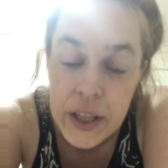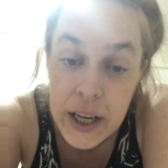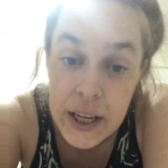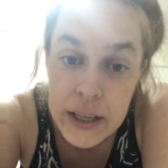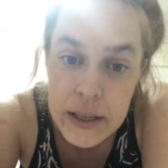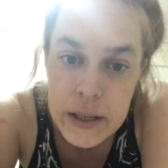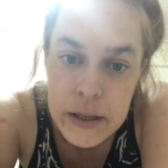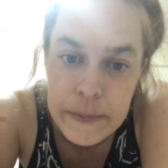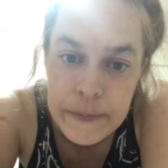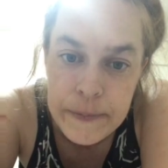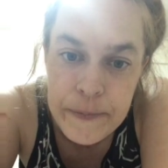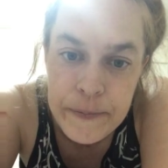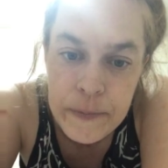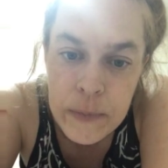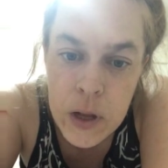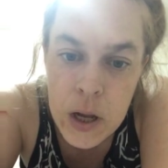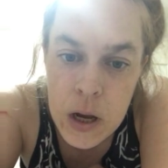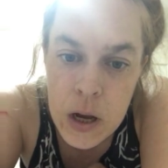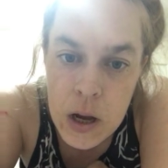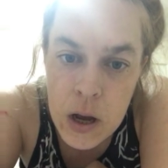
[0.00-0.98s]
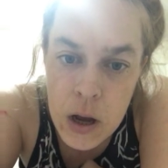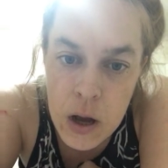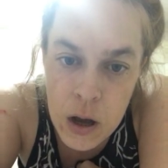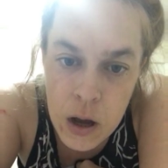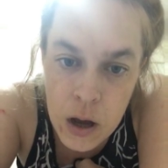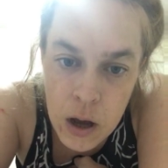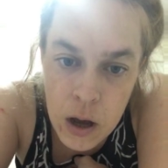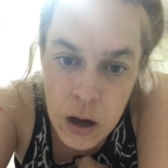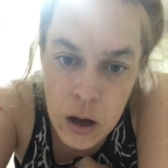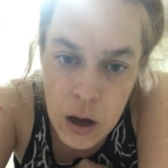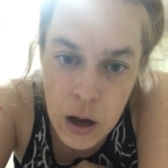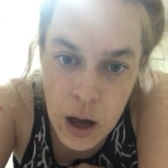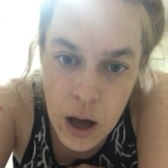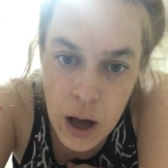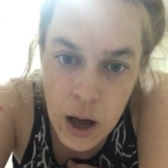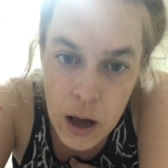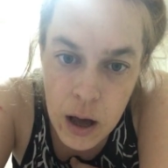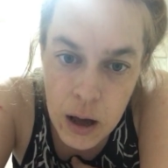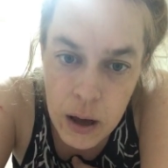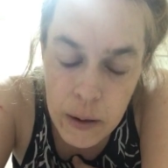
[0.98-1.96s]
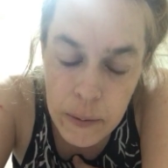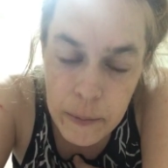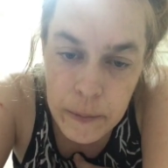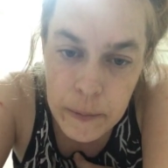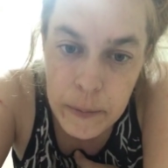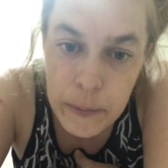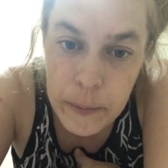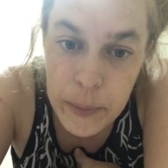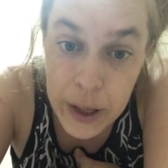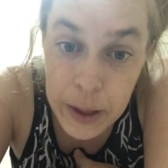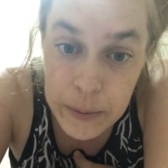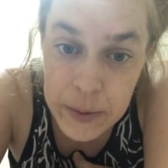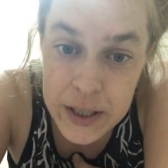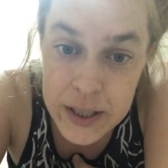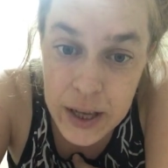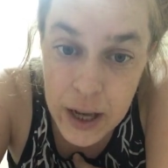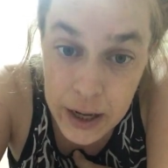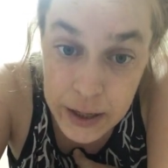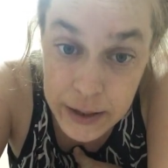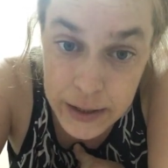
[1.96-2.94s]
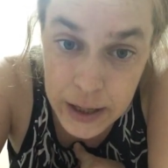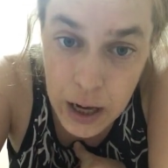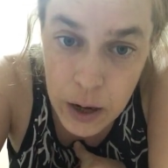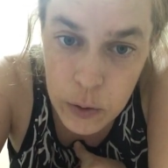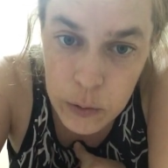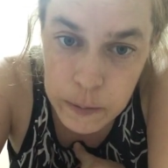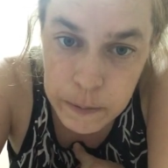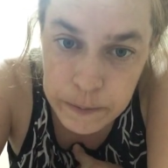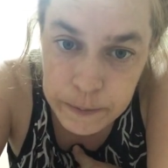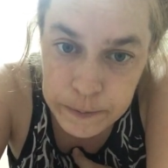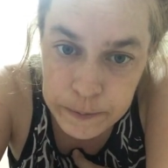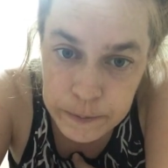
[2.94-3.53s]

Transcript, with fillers: days. Um, baby's head down